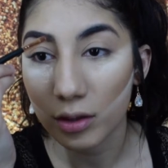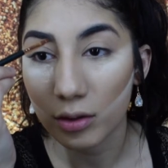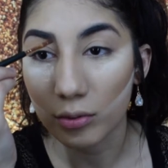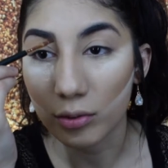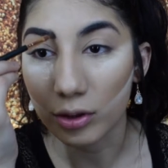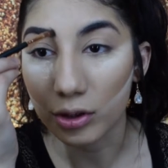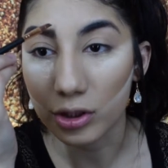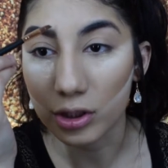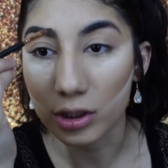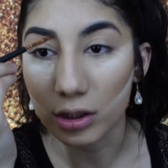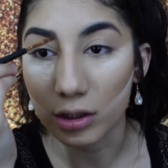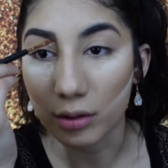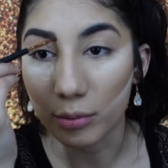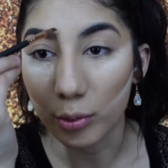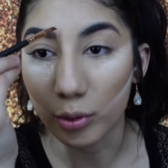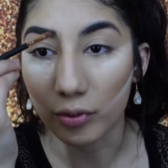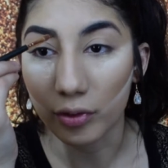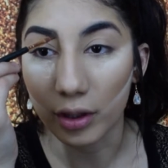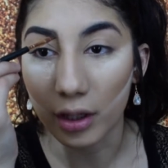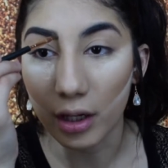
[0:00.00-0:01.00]
We're just gonna
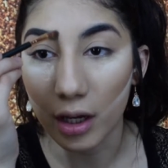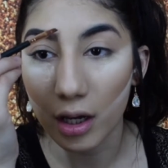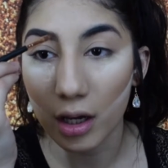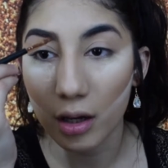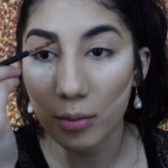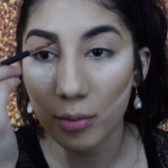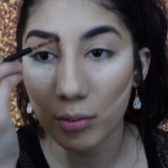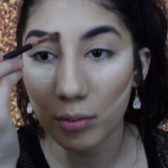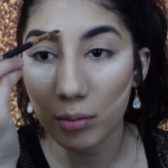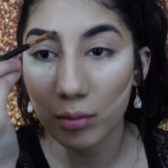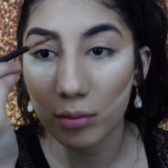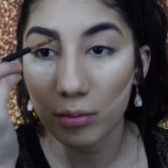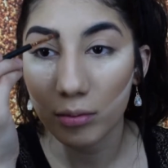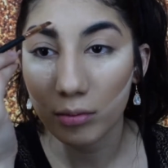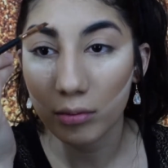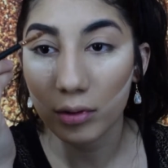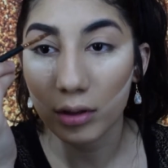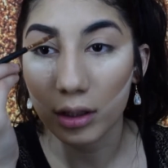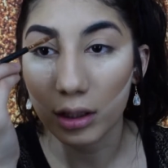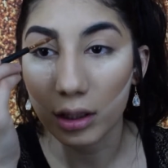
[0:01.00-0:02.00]
move it up
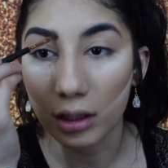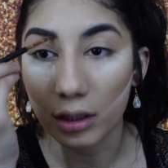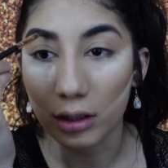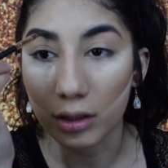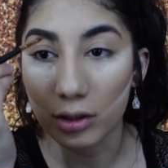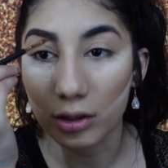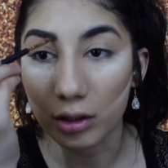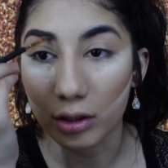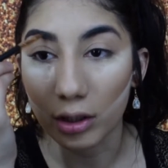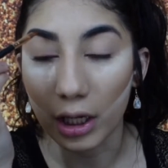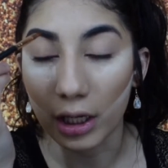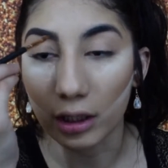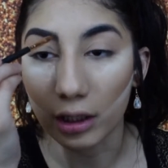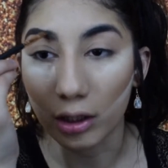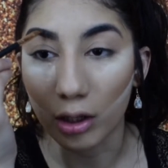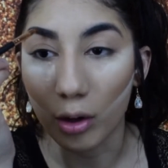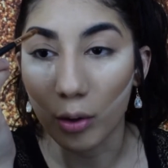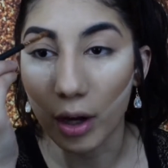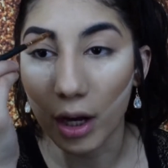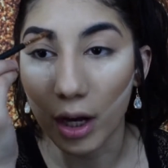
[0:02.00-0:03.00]
and lightly
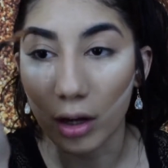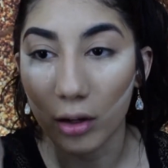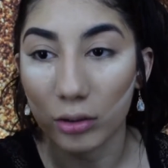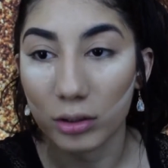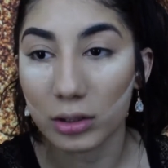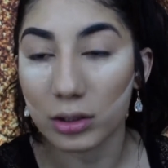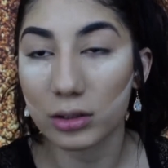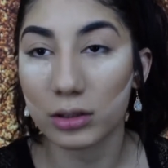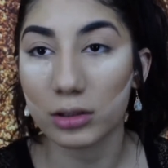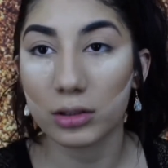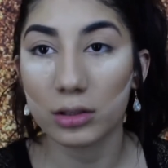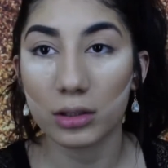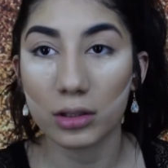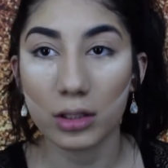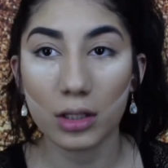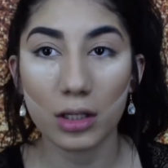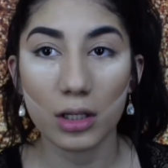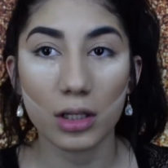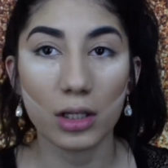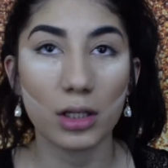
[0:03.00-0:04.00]
go out,
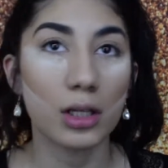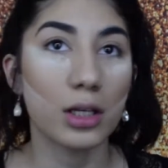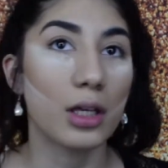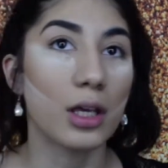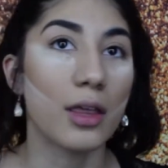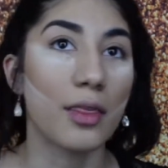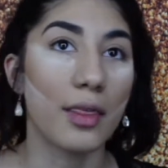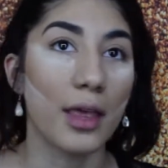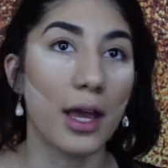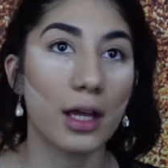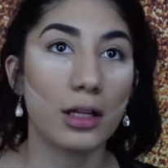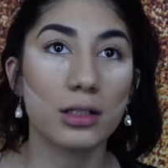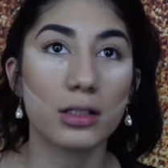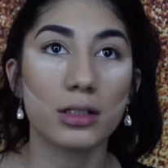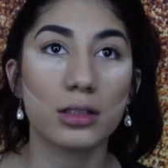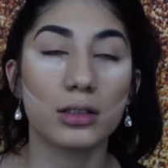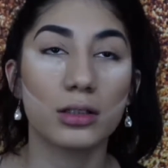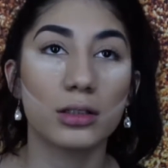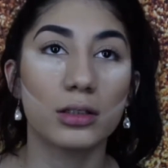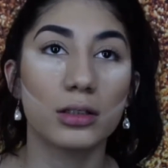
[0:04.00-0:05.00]
and that
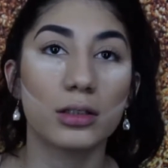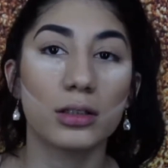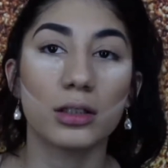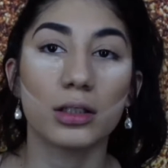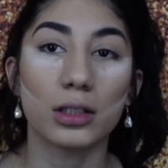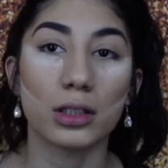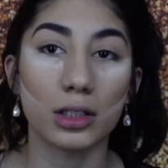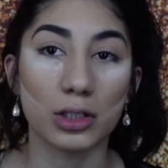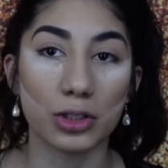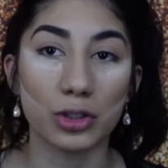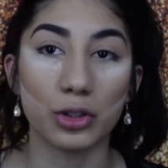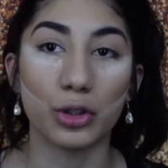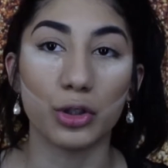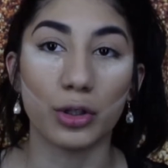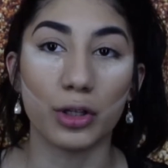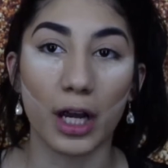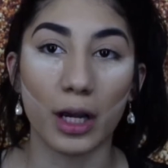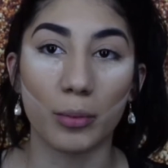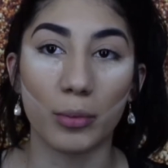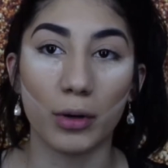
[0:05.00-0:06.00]
is a
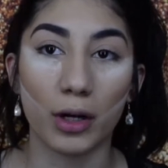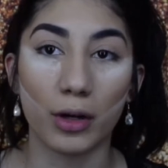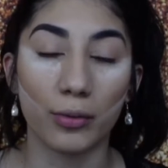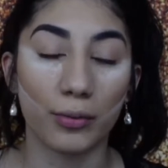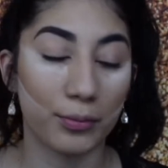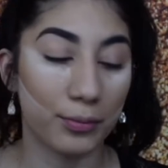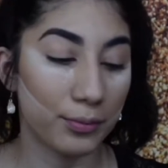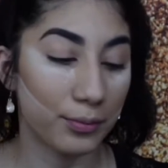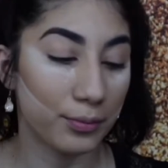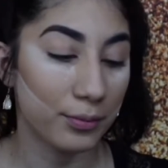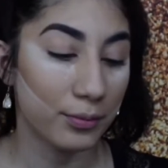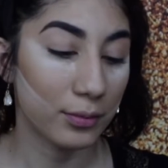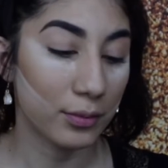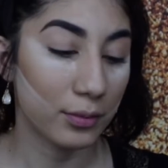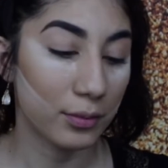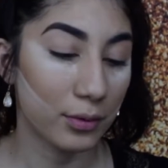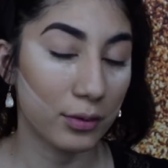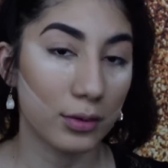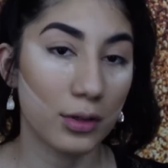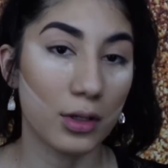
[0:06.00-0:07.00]
good eyebrow.
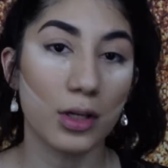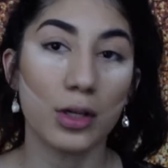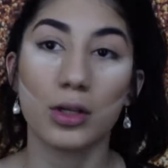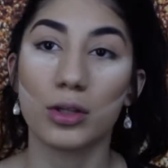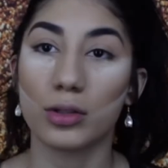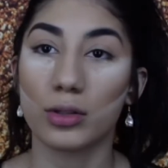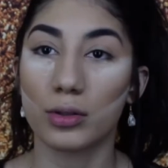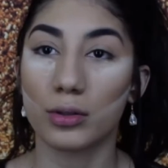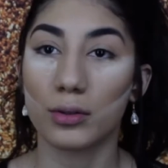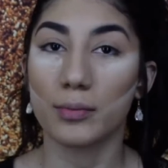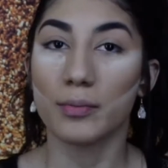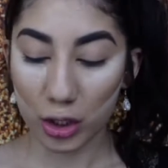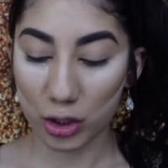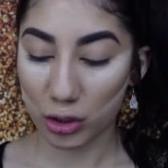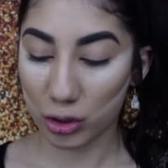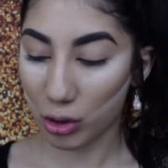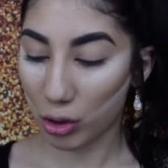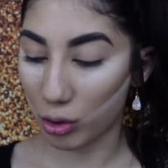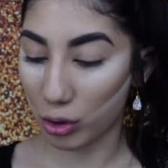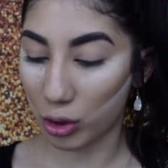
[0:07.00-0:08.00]

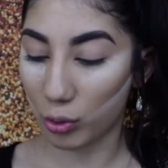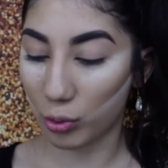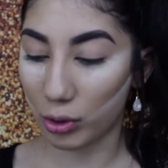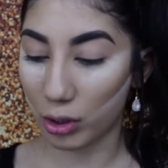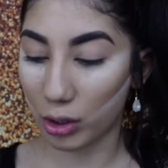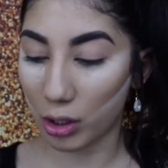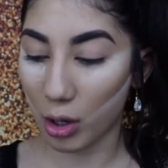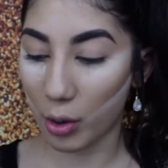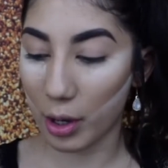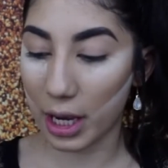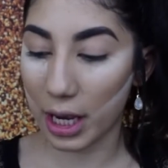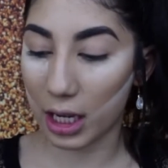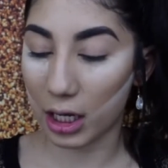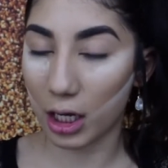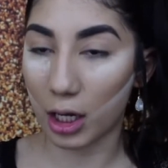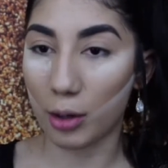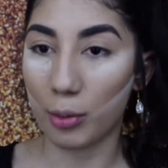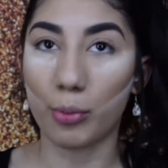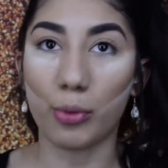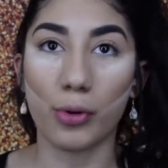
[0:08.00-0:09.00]
So you want to go ahead
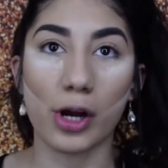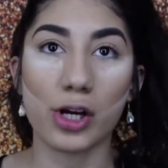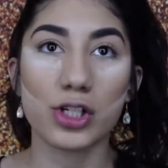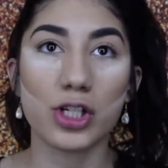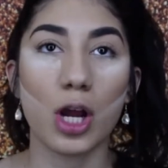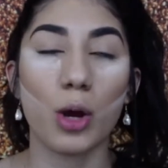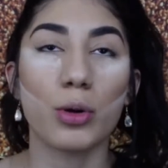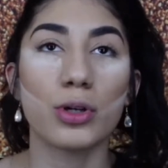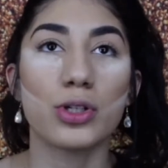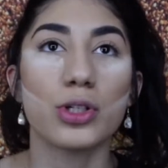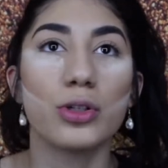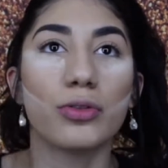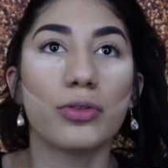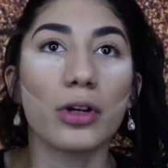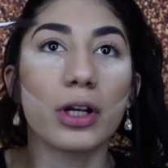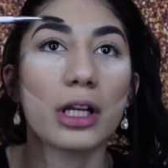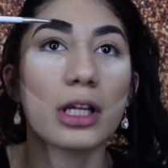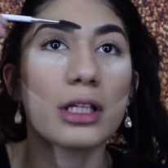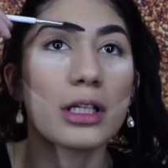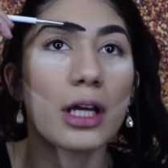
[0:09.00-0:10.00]
and brush out what you've
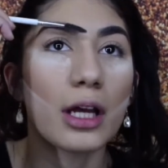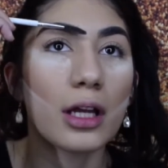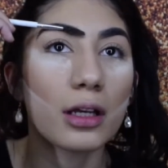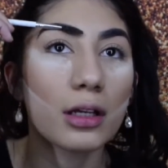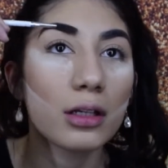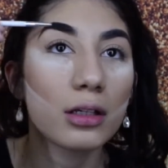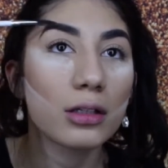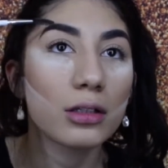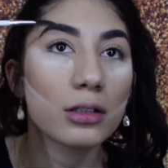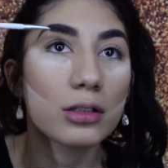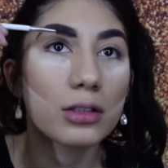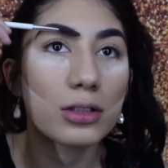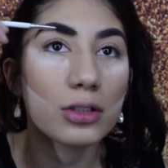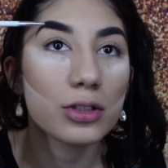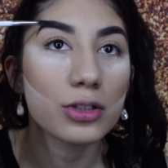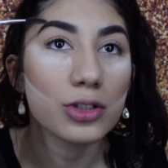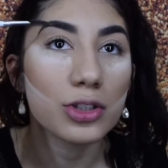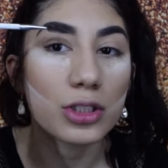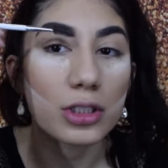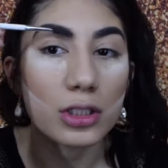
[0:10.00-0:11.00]
already done,
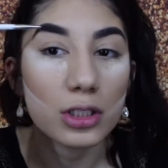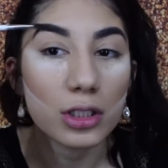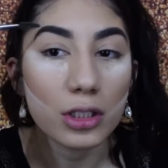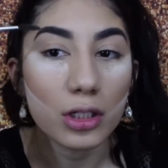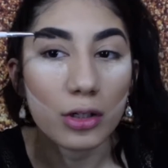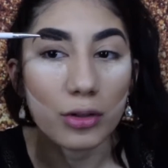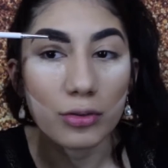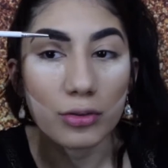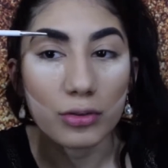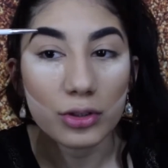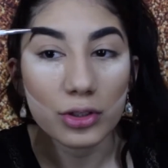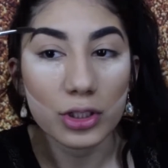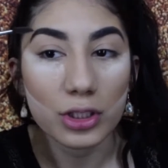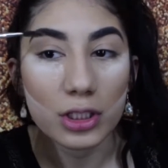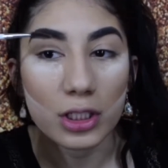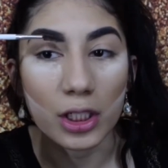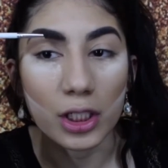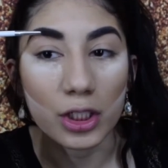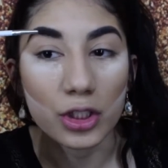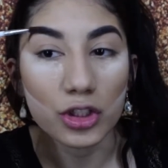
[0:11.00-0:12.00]
just, you know, just
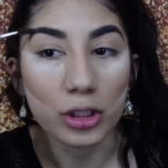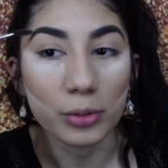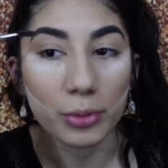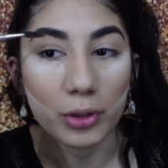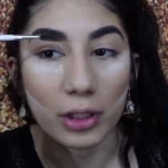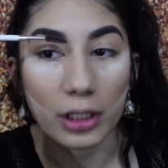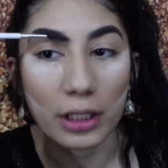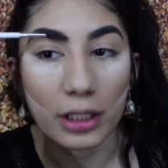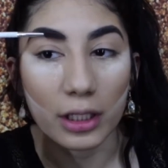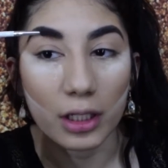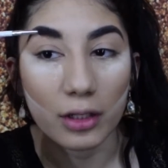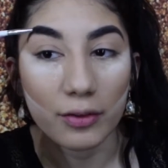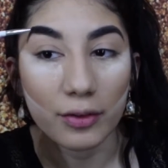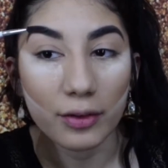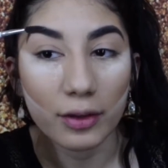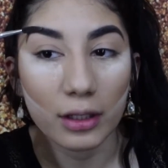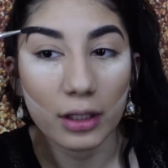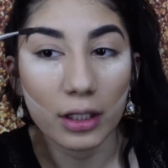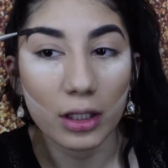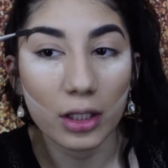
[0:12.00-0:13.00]
to distribute it
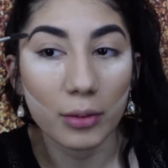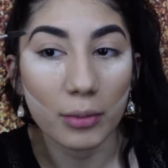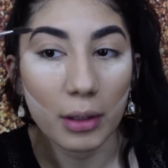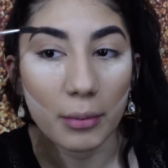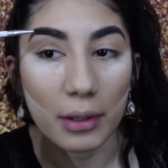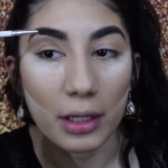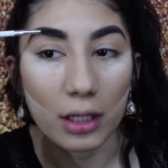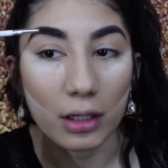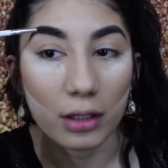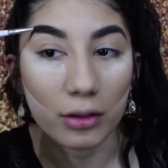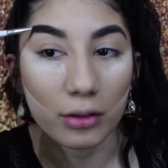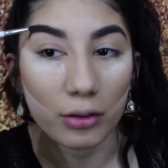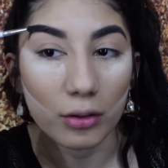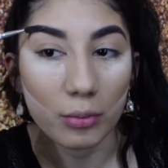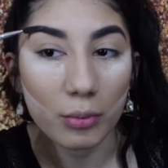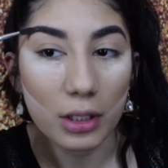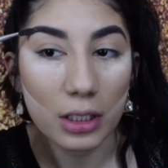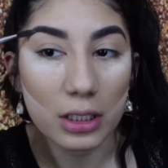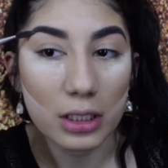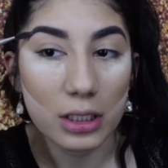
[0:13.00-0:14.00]
evenly. You might make it a little
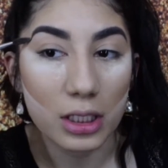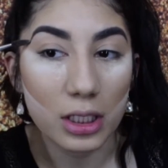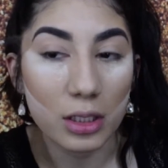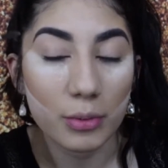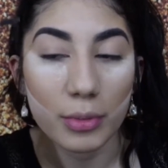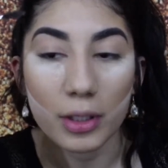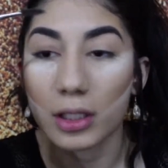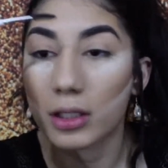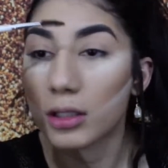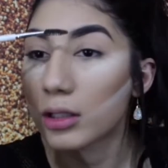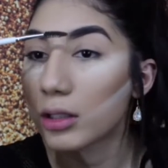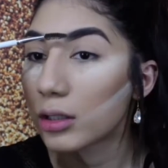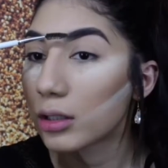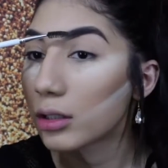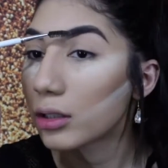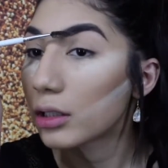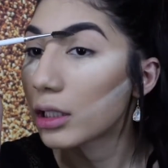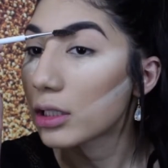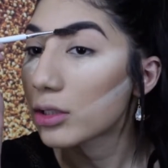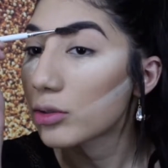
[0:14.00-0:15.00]
messy, but
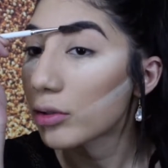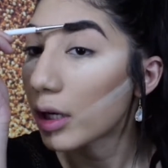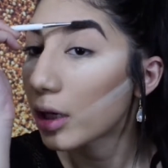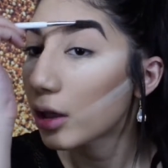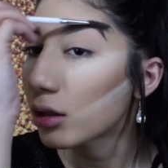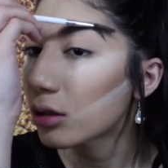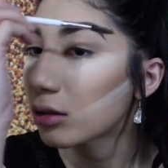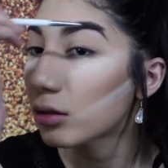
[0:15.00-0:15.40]
that's okay.